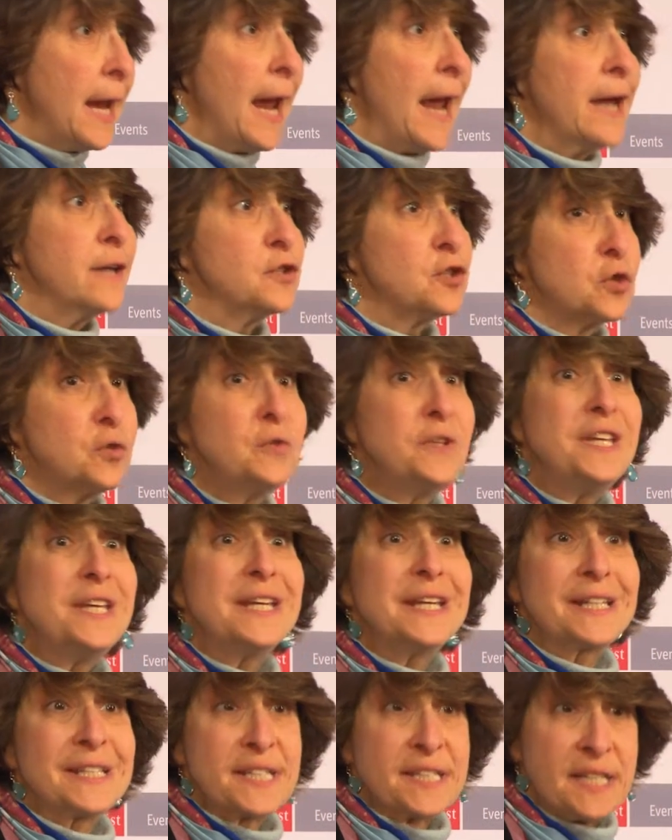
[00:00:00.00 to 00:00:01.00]
And to the
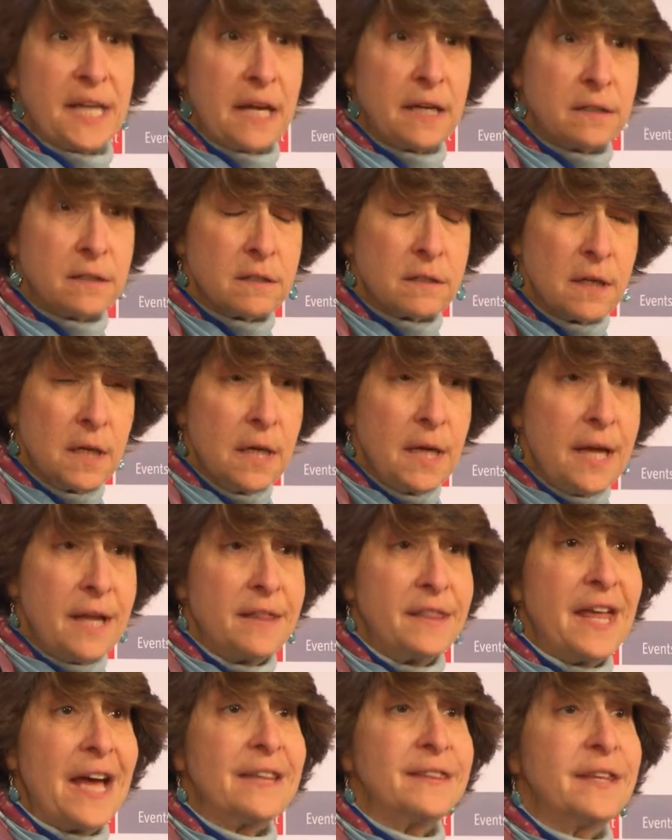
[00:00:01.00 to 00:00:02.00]
extent
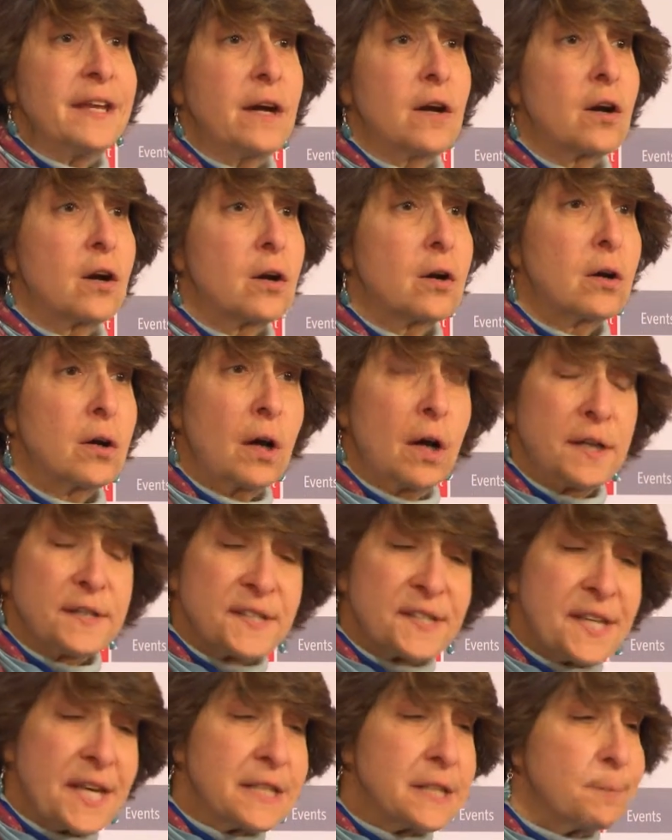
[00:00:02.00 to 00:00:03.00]
that their
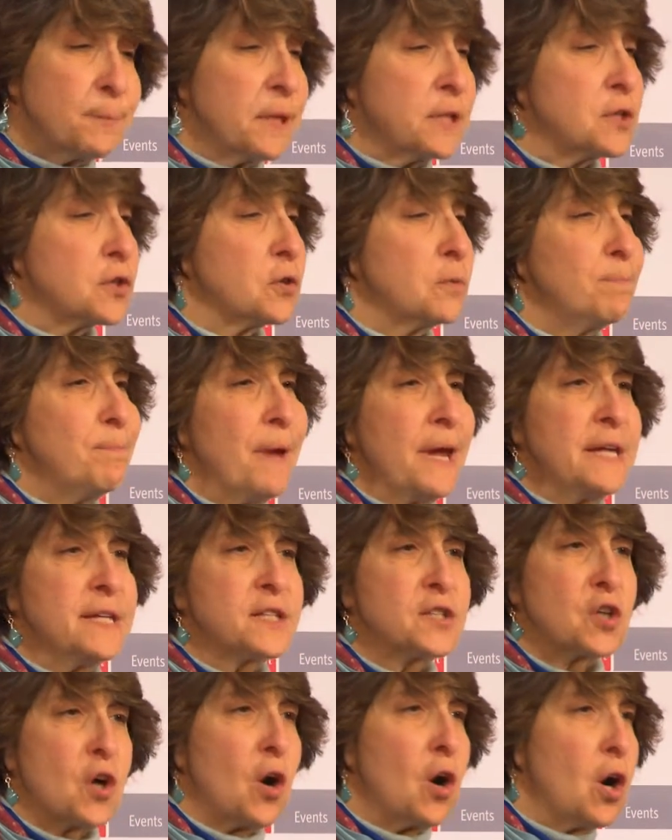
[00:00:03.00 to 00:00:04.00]
assessments are
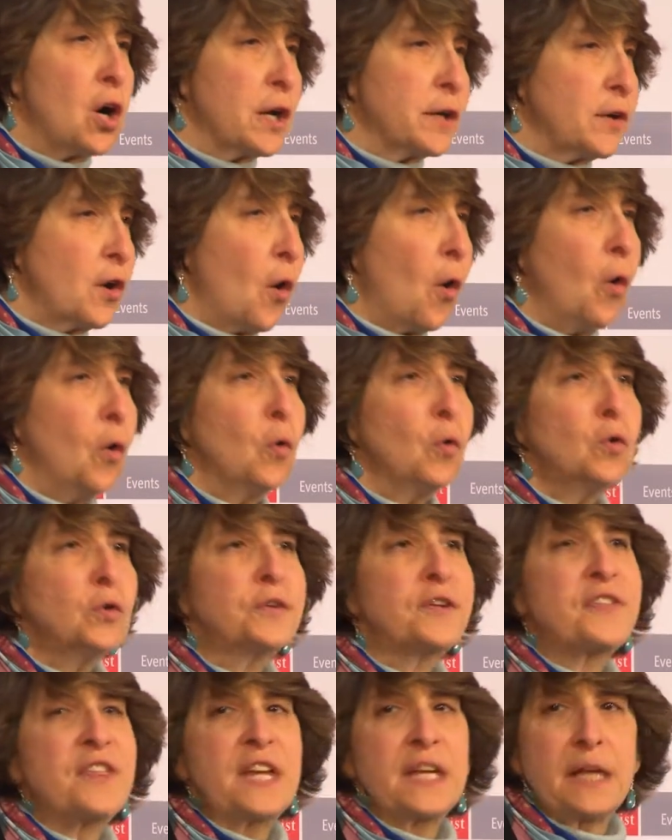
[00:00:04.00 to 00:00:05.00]
based on
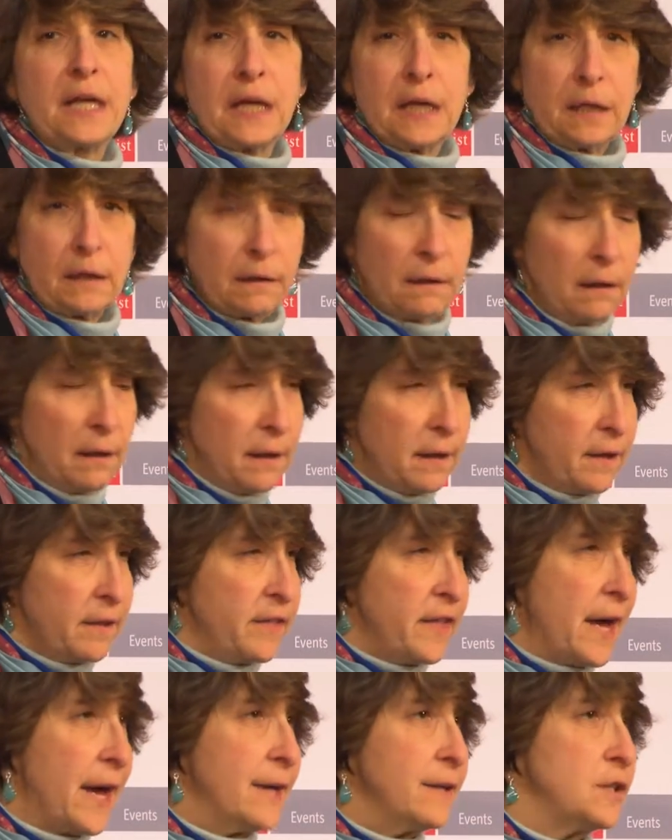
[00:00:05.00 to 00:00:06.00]
old thinking,
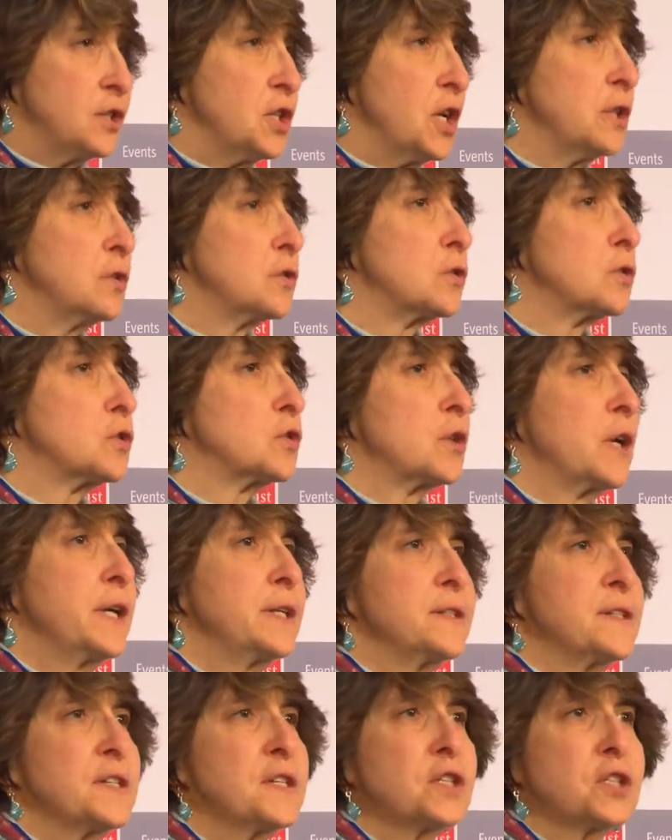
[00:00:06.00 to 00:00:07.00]
that gender
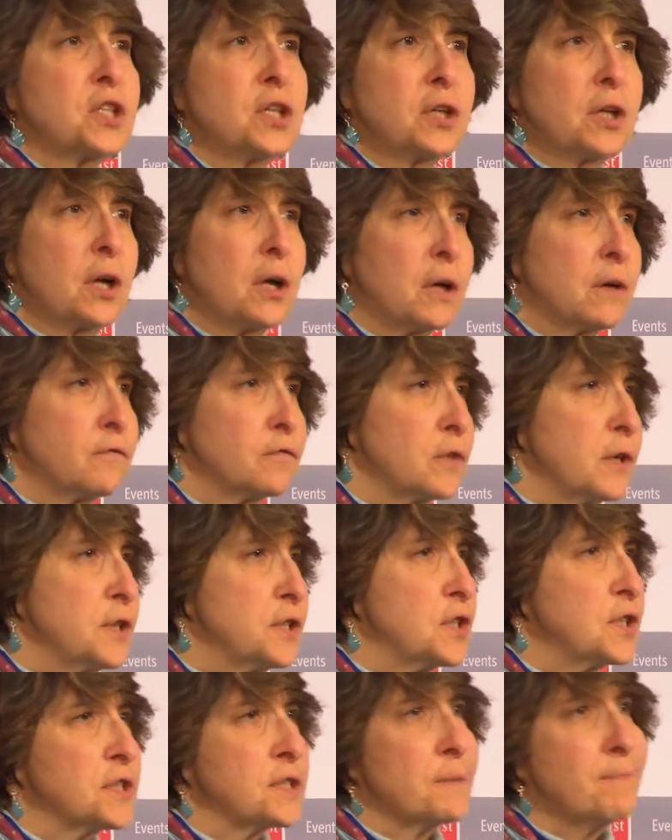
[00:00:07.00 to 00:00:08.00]
transition
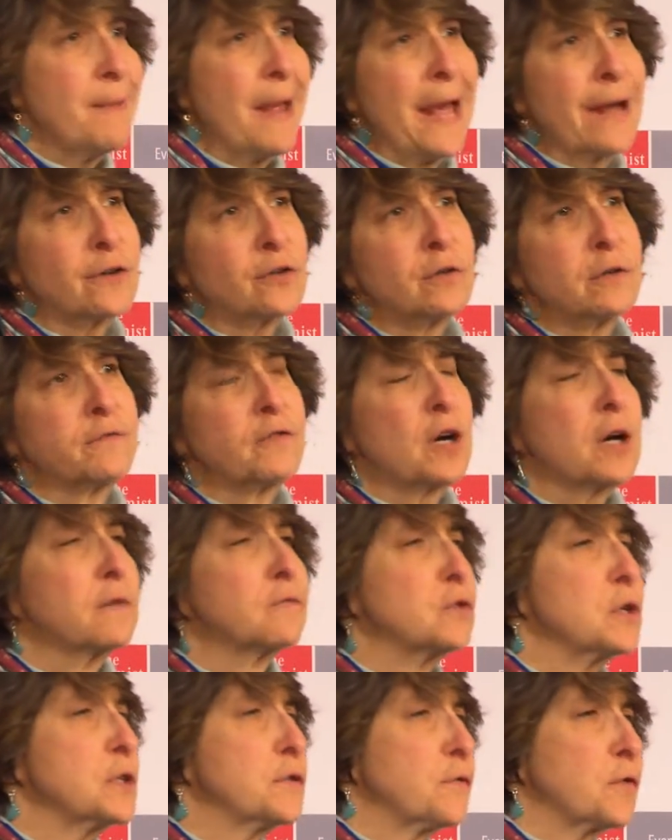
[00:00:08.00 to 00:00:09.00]
coverage is a matter of
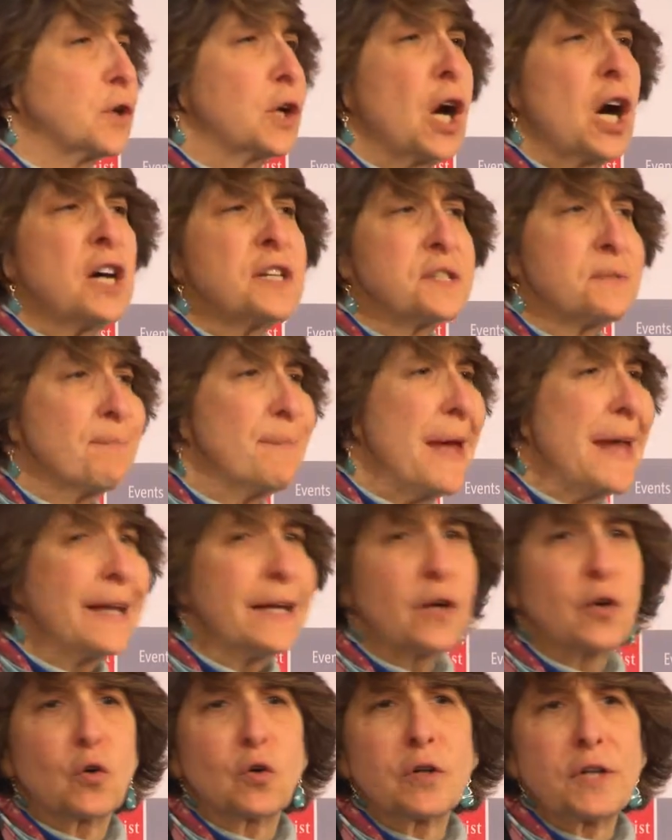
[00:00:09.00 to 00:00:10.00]
coverage for
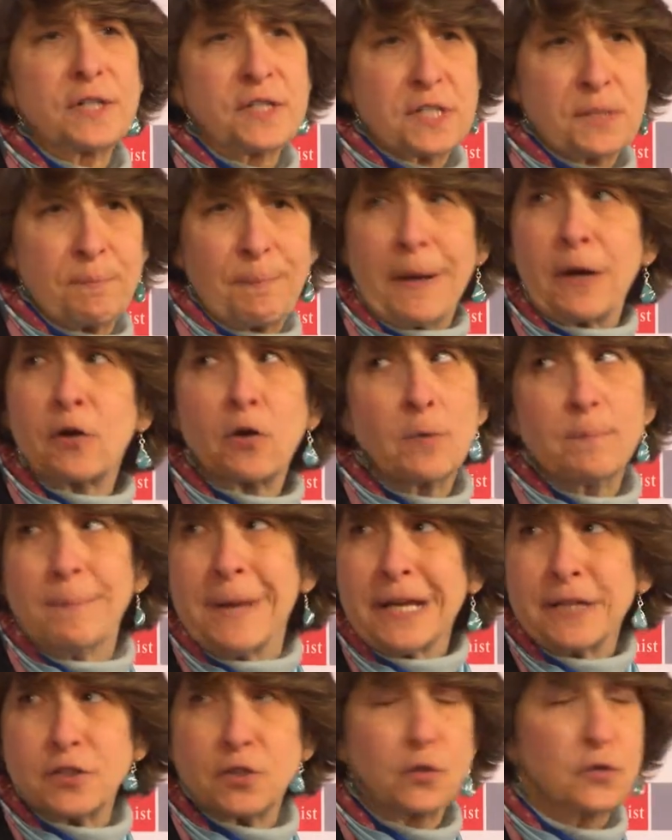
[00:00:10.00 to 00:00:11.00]
cosmetic or
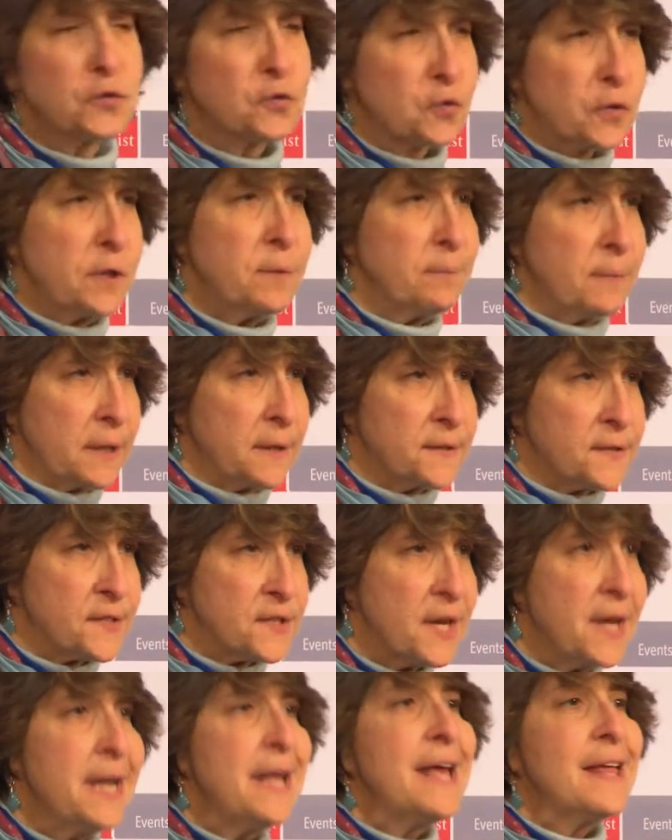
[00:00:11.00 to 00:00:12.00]
experimental treatments,
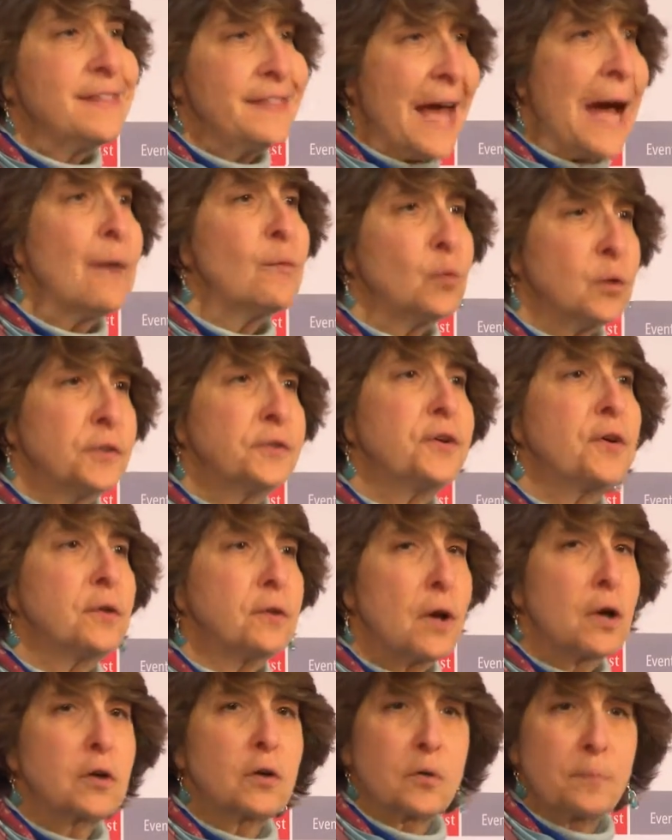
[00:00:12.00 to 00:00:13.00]
that will no
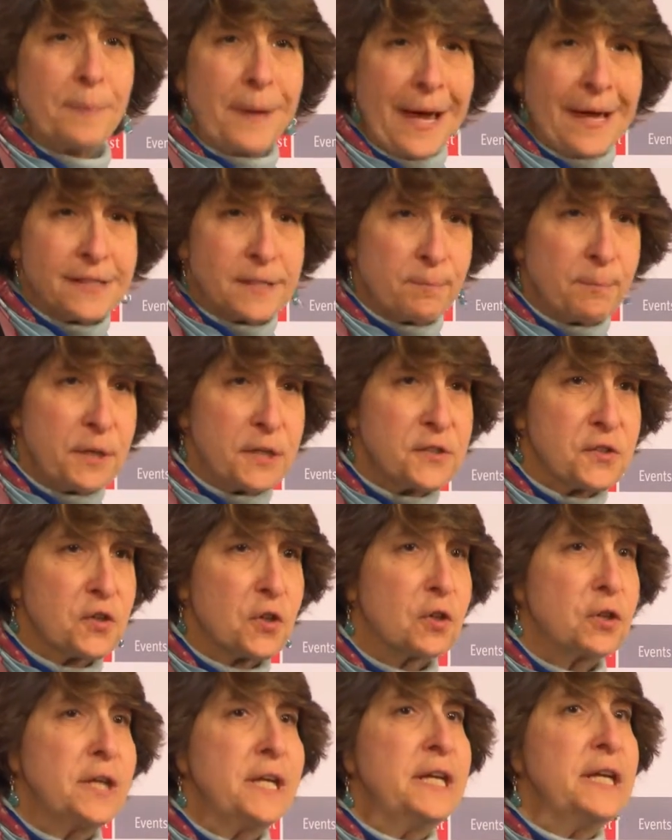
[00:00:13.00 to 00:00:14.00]
longer pass
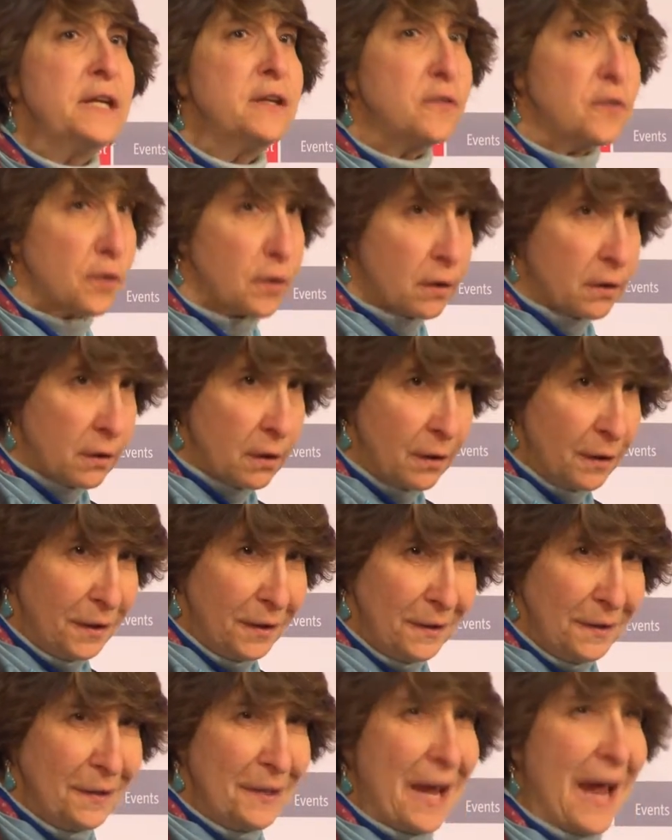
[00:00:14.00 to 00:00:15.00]
muster either
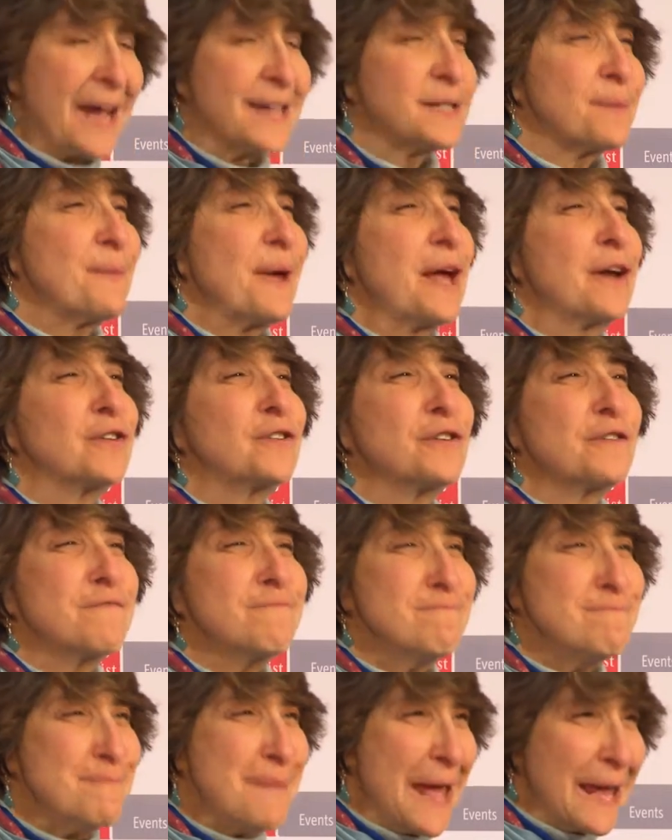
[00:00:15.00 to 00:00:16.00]
as a matter of
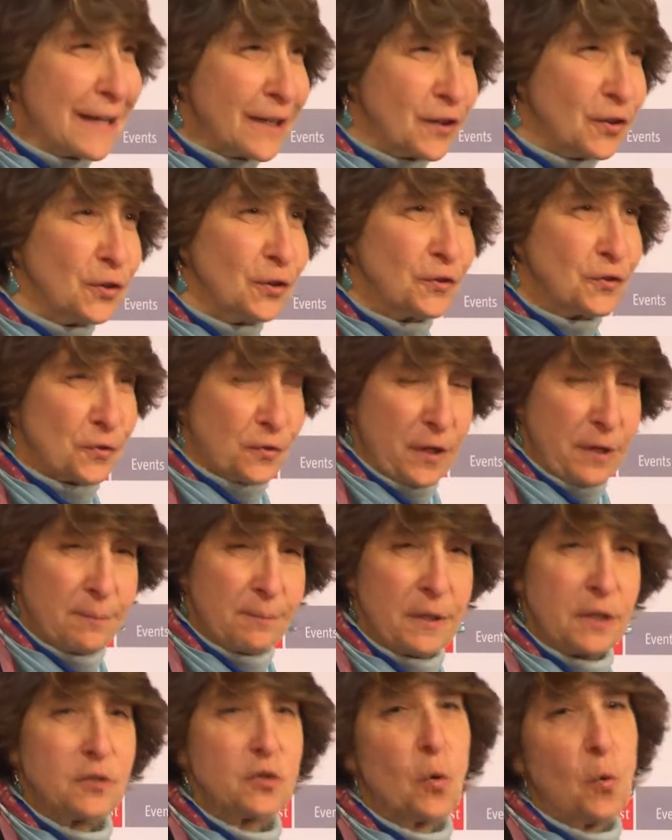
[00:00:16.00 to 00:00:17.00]
medical
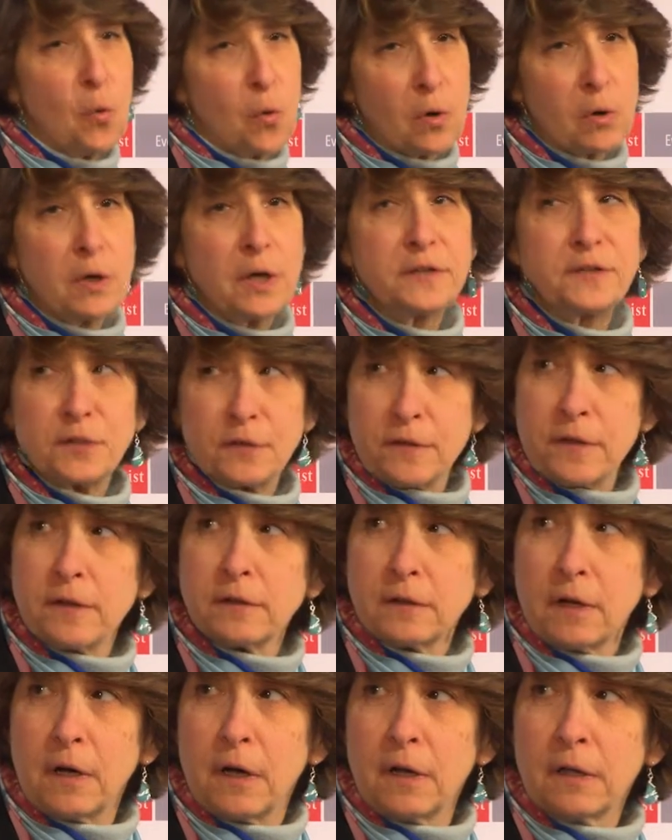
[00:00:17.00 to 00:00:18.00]
treatment or under the
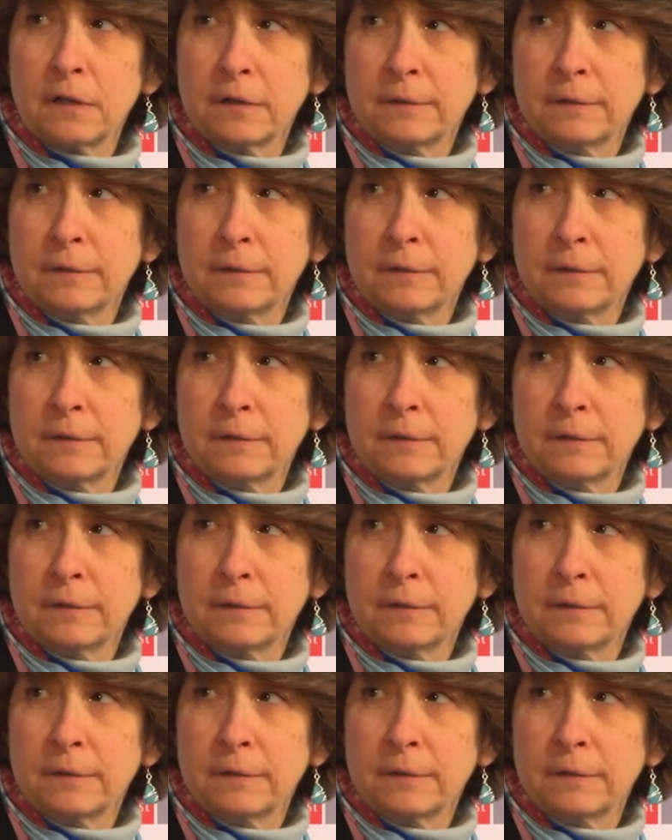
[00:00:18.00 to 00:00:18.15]
law.